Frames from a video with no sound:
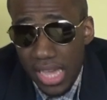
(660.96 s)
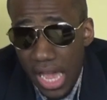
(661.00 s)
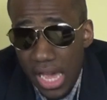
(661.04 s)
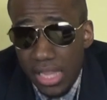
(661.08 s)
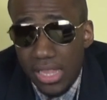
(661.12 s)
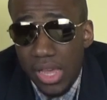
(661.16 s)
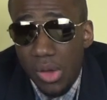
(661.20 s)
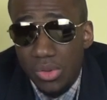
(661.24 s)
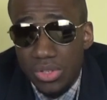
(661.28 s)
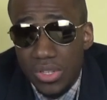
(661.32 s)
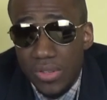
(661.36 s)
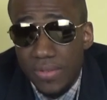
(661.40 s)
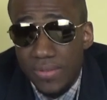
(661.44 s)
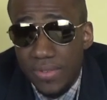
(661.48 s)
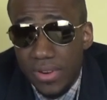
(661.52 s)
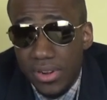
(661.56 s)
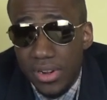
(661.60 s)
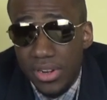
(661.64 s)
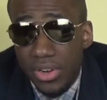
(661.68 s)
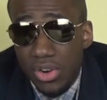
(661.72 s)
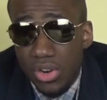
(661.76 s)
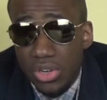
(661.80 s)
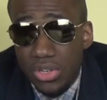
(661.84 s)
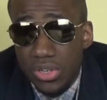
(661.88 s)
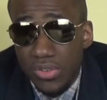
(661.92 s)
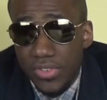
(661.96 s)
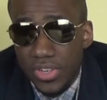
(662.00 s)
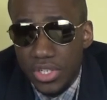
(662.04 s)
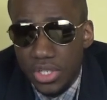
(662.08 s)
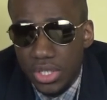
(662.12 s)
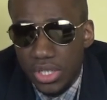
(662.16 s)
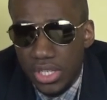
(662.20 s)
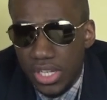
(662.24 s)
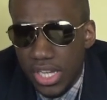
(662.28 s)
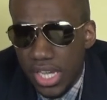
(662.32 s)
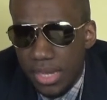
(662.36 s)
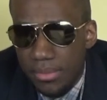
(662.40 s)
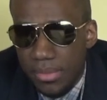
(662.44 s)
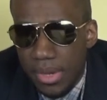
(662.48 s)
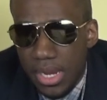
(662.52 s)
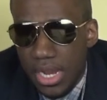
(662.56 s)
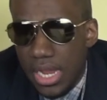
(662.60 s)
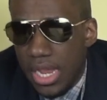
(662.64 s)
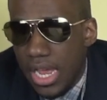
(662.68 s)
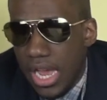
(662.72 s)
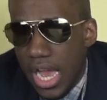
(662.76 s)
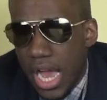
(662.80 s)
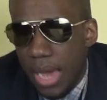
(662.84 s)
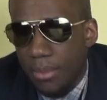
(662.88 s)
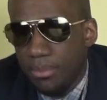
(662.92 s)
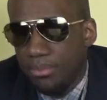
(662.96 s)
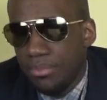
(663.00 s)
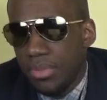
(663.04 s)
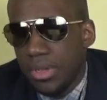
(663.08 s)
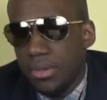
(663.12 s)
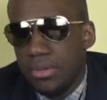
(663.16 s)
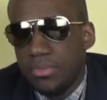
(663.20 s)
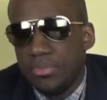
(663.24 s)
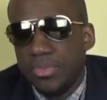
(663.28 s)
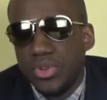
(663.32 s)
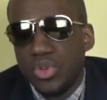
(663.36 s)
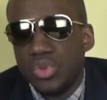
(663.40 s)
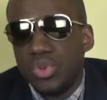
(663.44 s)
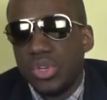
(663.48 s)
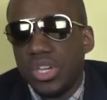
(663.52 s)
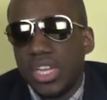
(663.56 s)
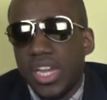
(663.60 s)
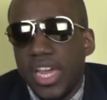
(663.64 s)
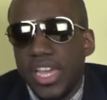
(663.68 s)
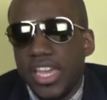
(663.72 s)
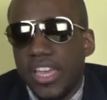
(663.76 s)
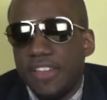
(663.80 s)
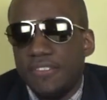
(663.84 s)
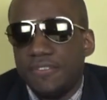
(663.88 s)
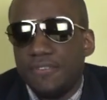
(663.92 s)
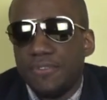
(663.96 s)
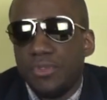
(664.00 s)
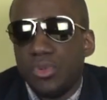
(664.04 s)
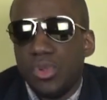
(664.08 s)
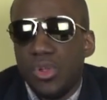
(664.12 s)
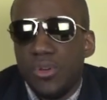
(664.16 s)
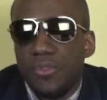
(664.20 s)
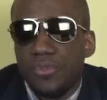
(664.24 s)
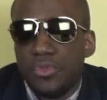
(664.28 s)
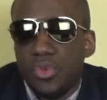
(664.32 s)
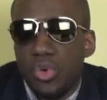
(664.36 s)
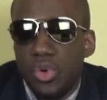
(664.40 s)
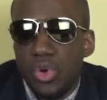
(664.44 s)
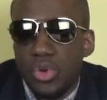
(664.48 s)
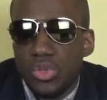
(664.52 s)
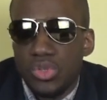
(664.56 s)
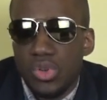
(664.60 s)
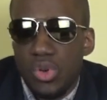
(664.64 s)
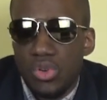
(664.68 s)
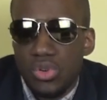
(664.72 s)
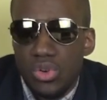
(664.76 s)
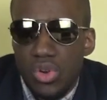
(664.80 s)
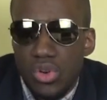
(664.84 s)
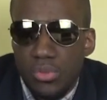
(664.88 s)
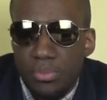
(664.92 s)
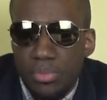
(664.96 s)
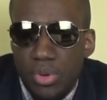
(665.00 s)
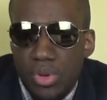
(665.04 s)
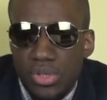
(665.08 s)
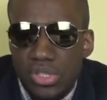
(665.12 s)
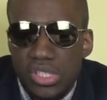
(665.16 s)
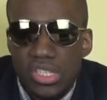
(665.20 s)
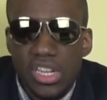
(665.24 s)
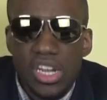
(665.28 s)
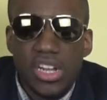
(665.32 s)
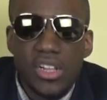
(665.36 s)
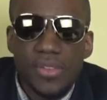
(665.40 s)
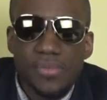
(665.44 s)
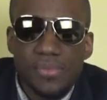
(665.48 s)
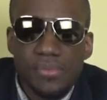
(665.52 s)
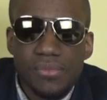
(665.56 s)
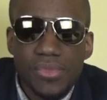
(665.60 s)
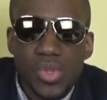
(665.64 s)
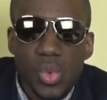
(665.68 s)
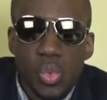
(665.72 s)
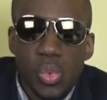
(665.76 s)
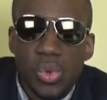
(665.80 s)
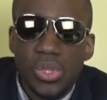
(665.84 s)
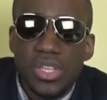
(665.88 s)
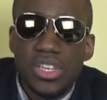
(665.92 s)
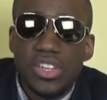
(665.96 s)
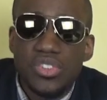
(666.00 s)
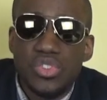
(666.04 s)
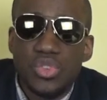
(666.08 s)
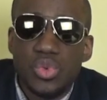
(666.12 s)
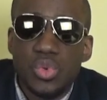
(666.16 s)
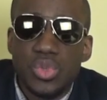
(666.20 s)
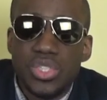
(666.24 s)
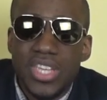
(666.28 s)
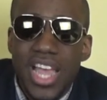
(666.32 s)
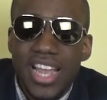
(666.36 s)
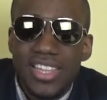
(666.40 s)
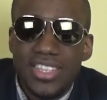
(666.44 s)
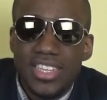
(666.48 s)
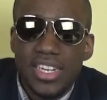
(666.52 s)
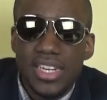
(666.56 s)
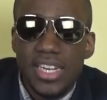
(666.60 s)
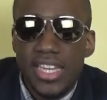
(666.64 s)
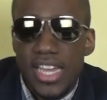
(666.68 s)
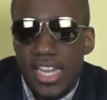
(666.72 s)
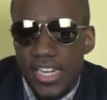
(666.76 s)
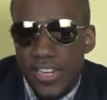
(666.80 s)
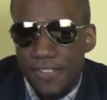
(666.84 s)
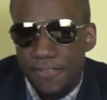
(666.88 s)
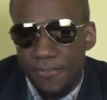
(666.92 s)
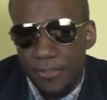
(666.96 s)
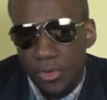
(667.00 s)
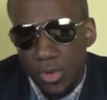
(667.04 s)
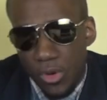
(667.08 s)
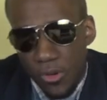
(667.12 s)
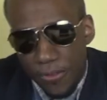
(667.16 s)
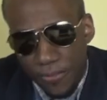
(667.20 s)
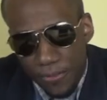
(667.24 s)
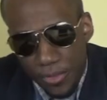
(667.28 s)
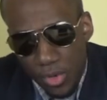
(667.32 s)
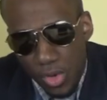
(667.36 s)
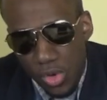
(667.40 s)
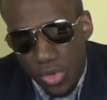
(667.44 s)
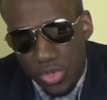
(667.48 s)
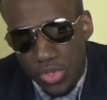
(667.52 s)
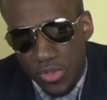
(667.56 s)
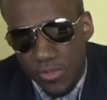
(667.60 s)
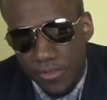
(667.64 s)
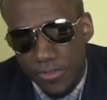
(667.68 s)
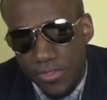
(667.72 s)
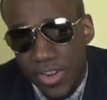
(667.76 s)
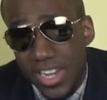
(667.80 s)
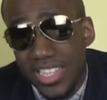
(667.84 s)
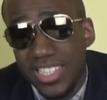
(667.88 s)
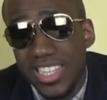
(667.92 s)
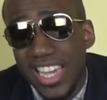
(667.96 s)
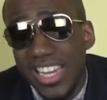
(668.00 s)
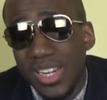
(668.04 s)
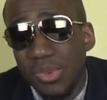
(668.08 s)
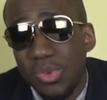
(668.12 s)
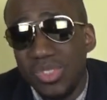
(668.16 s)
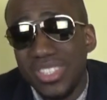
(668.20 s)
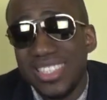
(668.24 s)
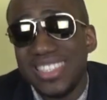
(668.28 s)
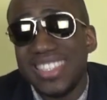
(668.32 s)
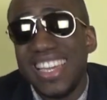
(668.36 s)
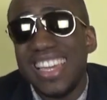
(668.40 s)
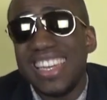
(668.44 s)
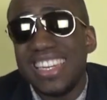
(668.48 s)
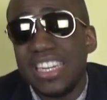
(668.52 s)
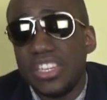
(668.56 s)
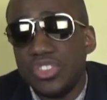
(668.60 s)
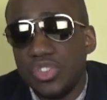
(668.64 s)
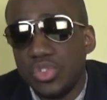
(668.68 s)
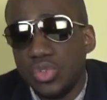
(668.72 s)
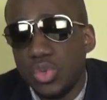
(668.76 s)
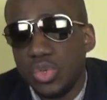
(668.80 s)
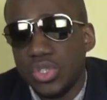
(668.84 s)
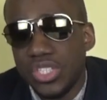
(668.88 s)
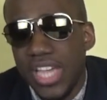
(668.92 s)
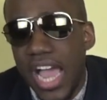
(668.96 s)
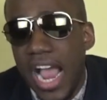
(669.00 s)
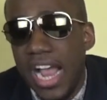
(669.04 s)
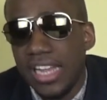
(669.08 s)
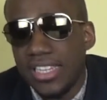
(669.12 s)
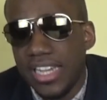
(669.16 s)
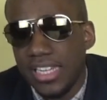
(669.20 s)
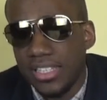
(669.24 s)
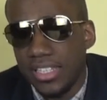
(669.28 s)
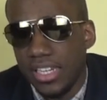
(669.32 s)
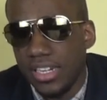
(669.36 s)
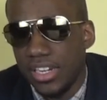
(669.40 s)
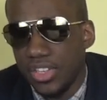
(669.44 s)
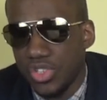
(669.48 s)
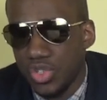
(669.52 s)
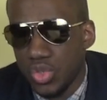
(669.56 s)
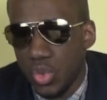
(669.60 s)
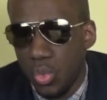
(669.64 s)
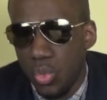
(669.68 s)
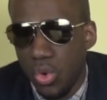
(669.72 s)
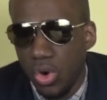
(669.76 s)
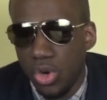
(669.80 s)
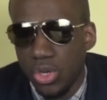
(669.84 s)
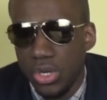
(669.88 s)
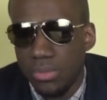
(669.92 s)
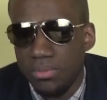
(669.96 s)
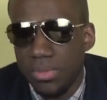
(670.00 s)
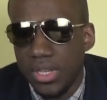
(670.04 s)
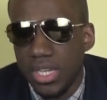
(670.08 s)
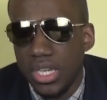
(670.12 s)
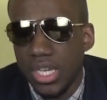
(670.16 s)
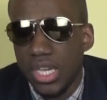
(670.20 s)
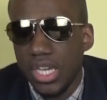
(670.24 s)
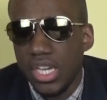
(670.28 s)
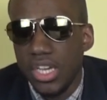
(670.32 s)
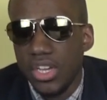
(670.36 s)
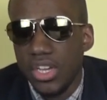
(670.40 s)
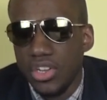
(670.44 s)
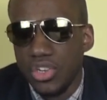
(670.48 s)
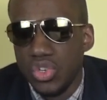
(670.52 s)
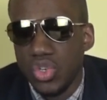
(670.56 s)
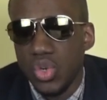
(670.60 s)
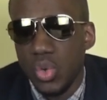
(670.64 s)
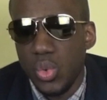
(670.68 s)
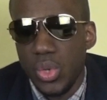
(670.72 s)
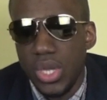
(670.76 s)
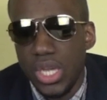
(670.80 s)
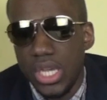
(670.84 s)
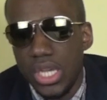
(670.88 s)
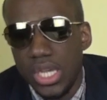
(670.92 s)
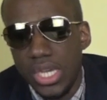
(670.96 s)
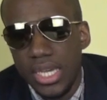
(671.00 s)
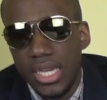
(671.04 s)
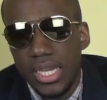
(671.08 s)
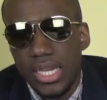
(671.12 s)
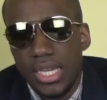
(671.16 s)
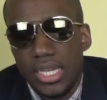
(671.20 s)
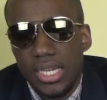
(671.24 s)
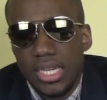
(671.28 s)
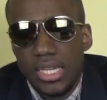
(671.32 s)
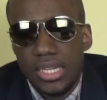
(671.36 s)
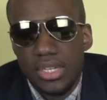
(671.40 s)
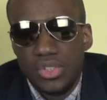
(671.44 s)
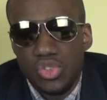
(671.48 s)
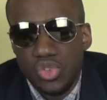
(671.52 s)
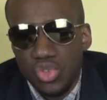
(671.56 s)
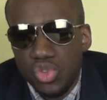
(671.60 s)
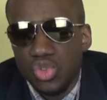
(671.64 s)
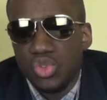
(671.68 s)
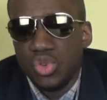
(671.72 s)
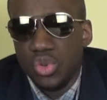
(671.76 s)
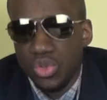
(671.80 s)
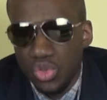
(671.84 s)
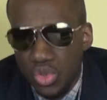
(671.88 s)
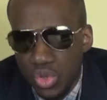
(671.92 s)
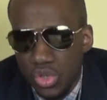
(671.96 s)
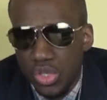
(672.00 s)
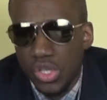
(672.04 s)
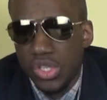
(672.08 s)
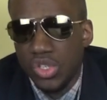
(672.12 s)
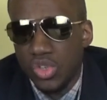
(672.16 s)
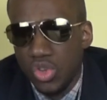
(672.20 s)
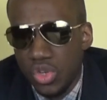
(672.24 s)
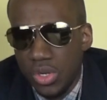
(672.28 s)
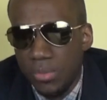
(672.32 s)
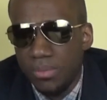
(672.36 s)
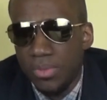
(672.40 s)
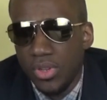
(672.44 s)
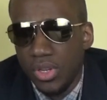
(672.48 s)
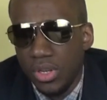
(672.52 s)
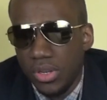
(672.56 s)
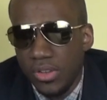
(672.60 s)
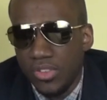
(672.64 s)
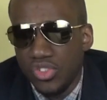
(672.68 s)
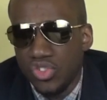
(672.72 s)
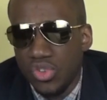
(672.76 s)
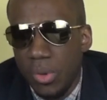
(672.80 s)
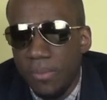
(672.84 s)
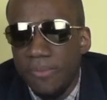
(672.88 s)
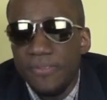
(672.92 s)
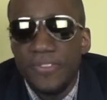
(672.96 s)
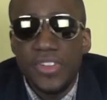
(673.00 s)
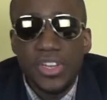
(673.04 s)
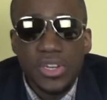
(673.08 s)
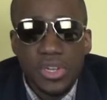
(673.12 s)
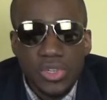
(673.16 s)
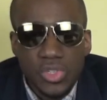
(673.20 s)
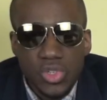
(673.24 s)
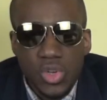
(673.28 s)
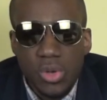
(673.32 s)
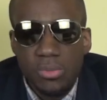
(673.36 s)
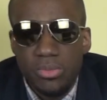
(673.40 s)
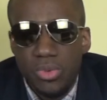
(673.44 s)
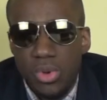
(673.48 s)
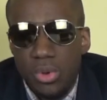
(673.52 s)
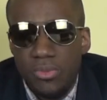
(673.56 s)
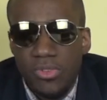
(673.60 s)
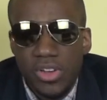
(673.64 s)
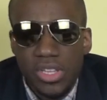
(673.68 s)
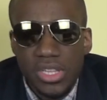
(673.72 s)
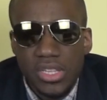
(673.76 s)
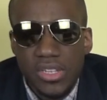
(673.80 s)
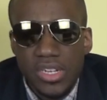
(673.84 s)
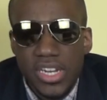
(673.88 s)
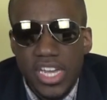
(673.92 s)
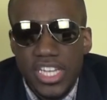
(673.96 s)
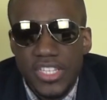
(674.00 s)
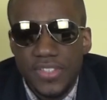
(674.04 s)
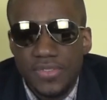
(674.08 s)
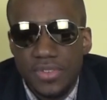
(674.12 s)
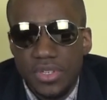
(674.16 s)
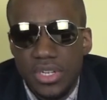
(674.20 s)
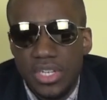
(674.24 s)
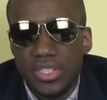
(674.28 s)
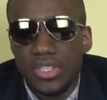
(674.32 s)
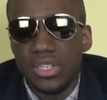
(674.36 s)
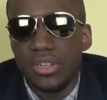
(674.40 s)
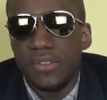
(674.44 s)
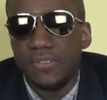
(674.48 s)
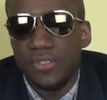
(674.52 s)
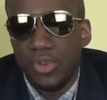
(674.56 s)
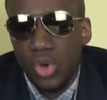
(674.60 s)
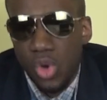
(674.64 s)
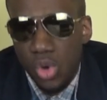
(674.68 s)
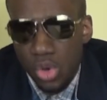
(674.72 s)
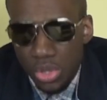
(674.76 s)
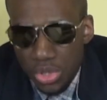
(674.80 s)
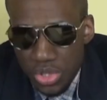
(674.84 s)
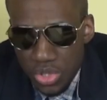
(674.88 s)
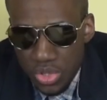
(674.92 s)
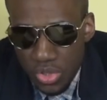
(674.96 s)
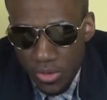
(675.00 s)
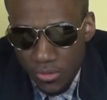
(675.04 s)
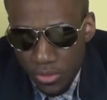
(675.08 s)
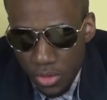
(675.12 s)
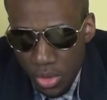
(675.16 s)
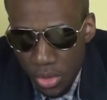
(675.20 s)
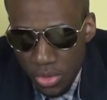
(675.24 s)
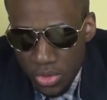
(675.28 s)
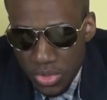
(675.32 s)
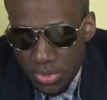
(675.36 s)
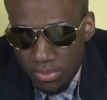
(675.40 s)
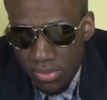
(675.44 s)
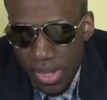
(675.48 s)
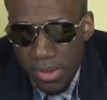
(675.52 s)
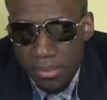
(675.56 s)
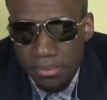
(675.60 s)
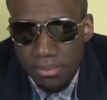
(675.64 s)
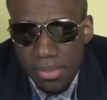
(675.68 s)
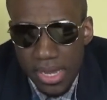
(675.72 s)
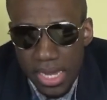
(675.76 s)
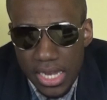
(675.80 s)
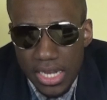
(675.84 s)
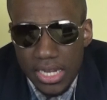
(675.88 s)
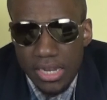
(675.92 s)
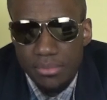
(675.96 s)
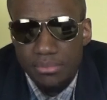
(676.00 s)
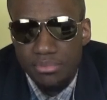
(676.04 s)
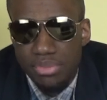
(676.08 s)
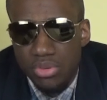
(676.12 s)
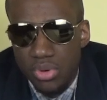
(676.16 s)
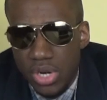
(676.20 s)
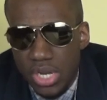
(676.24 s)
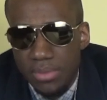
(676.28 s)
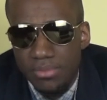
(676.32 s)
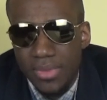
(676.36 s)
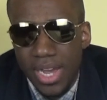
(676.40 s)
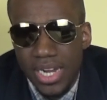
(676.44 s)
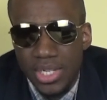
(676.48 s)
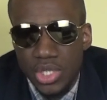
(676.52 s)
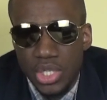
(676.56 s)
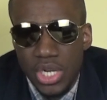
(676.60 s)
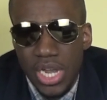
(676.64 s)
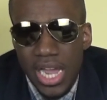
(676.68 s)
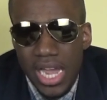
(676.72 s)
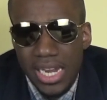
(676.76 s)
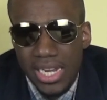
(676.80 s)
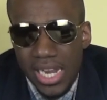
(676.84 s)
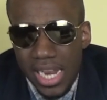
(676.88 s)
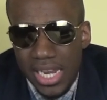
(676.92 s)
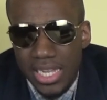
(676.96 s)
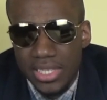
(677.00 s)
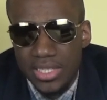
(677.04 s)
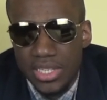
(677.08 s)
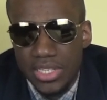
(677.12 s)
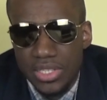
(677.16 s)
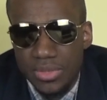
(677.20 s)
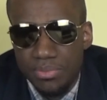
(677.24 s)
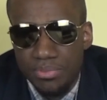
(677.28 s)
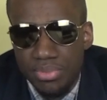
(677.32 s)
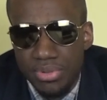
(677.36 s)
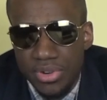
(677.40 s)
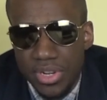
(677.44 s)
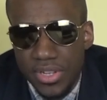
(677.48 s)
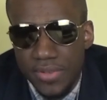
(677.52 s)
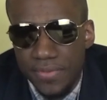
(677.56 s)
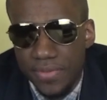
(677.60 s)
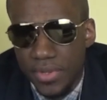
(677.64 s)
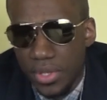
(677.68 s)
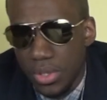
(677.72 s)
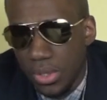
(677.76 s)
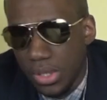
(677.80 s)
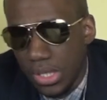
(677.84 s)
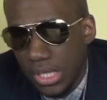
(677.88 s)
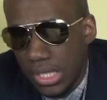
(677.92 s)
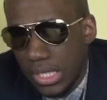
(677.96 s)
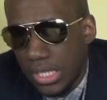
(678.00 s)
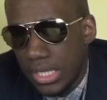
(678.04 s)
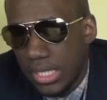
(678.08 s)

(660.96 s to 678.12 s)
that was a very controversial game, and maybe be doing like a full-on focus on Portugal, what they need to do tactically, and a full-on focus on France and what they need to do tactically. So we're going to be doing, so there's going to be some videos coming over the next few days, and of course, my main pre-match analysis preview.